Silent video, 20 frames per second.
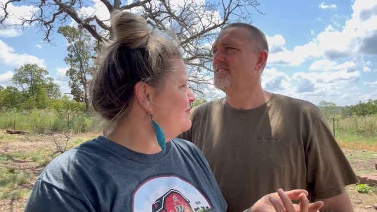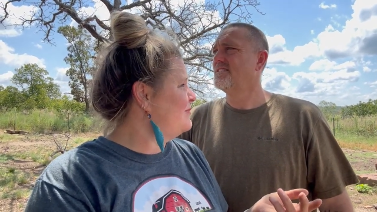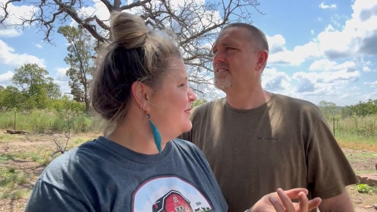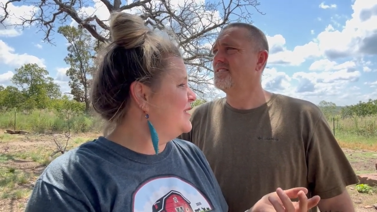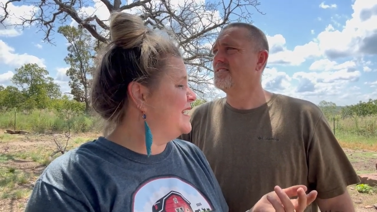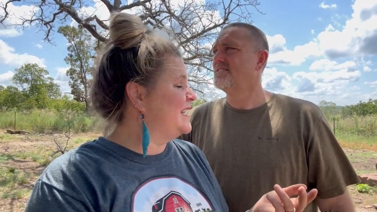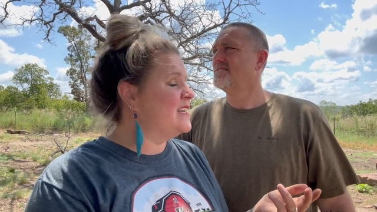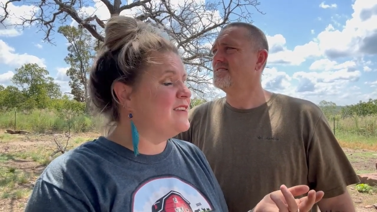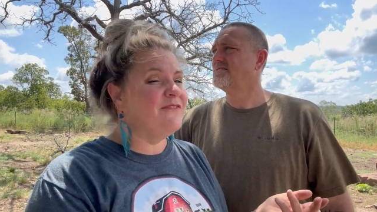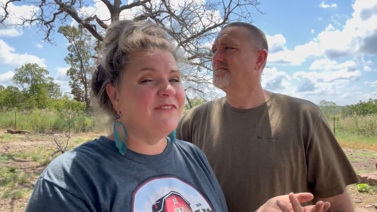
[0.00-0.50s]
Speaker 1: we
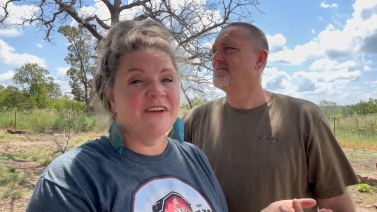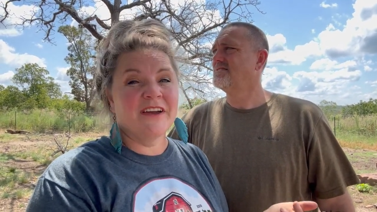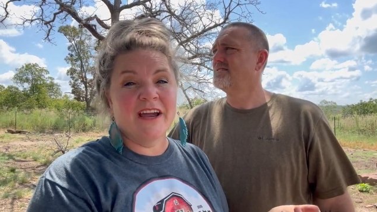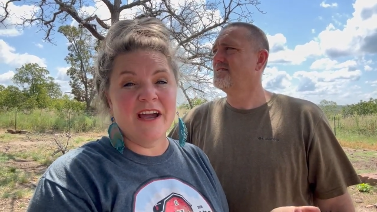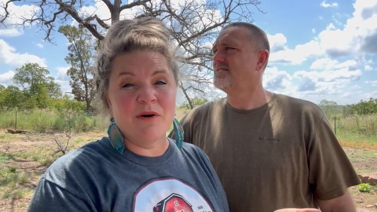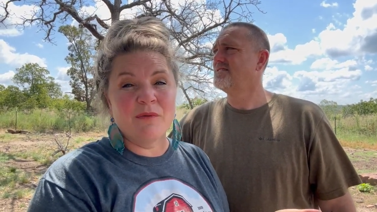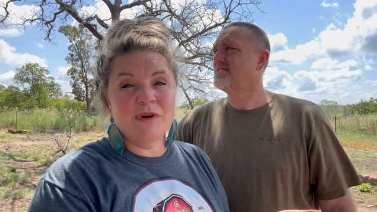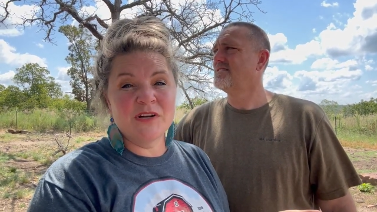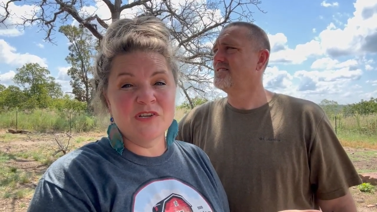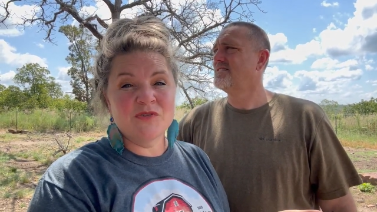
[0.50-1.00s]
need to figure
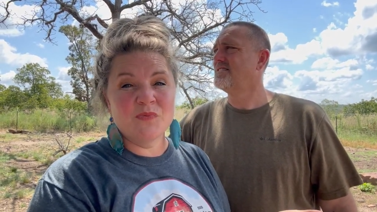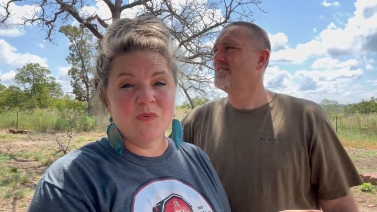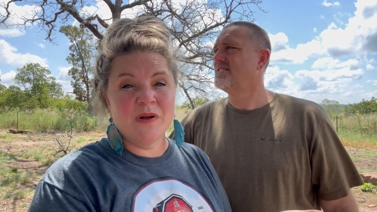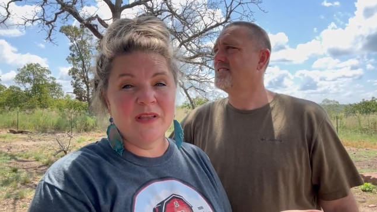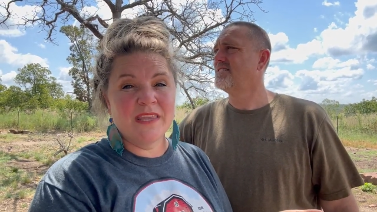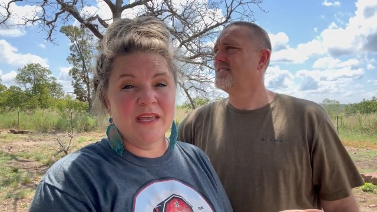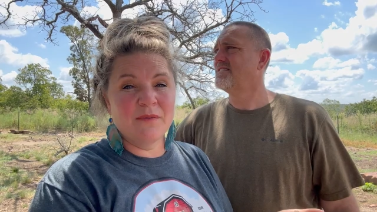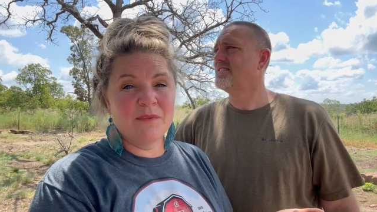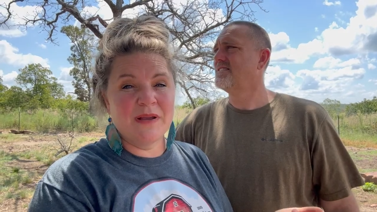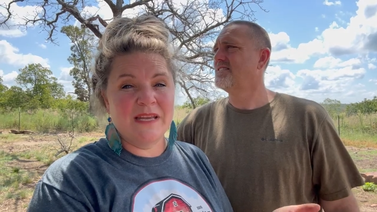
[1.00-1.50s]
out which
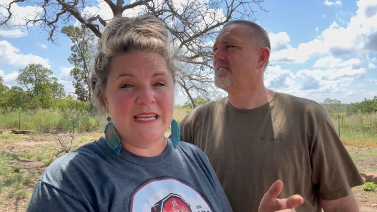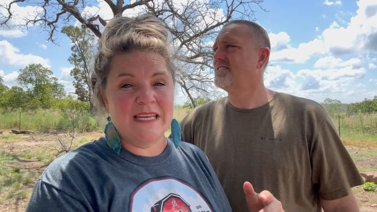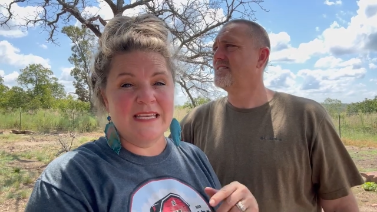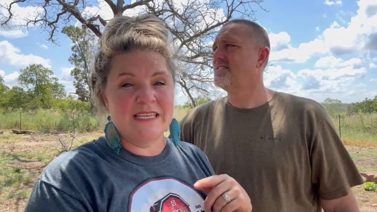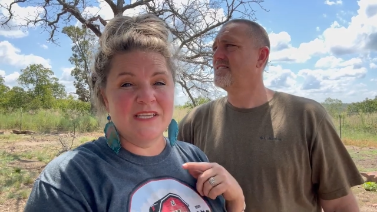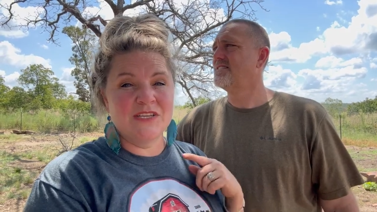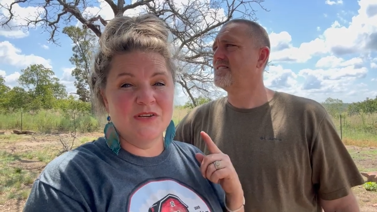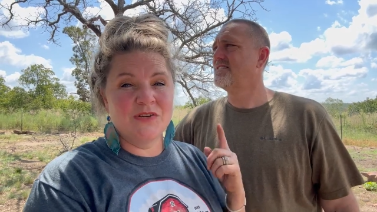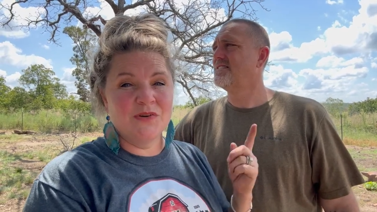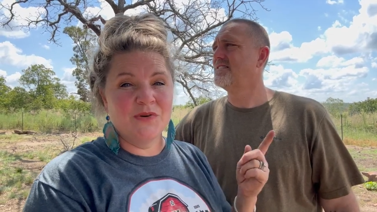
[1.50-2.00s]
one that we need
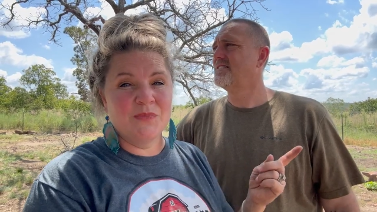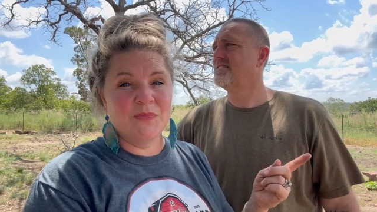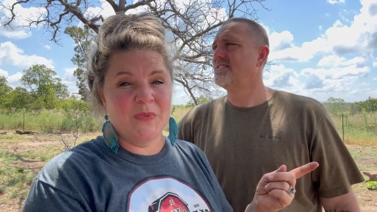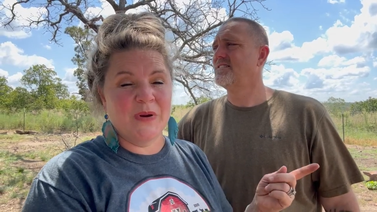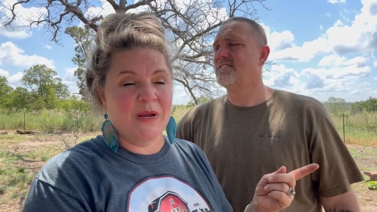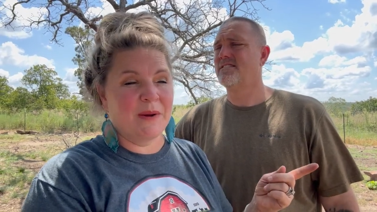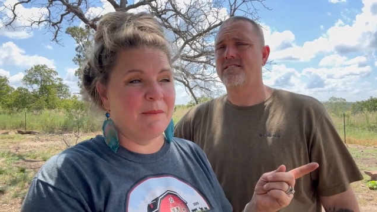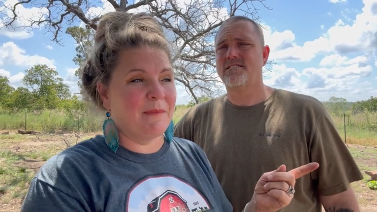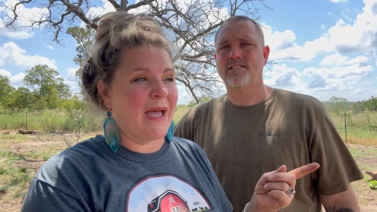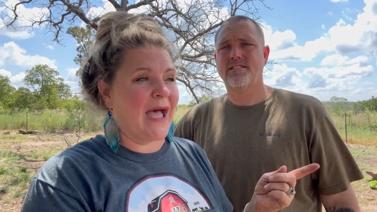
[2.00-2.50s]
to
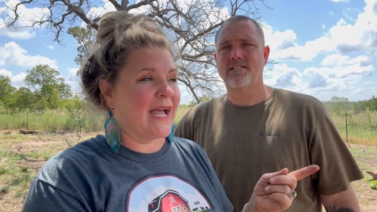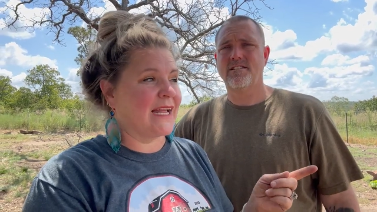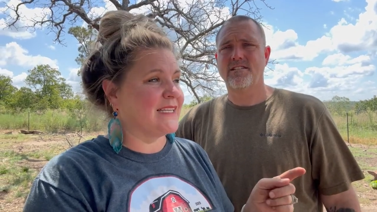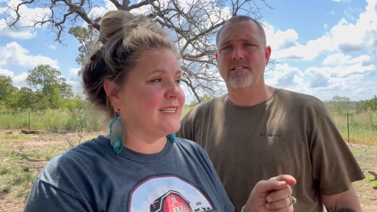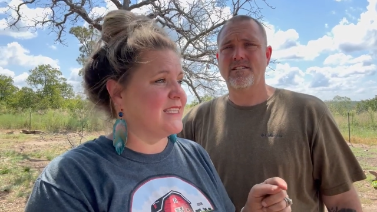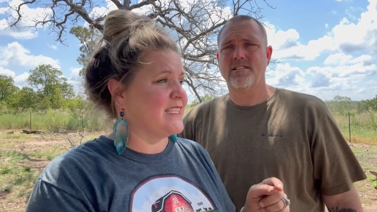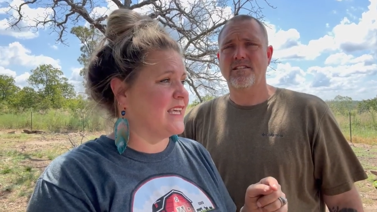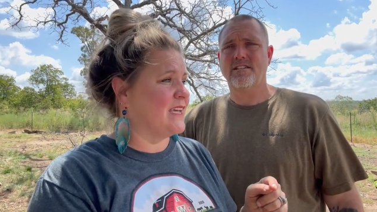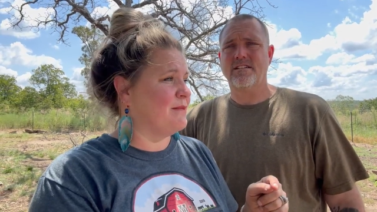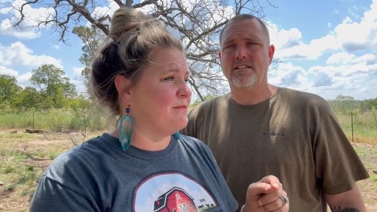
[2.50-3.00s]
bring back
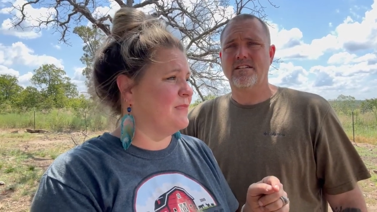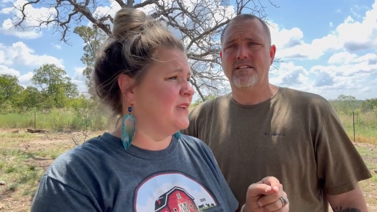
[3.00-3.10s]
to them,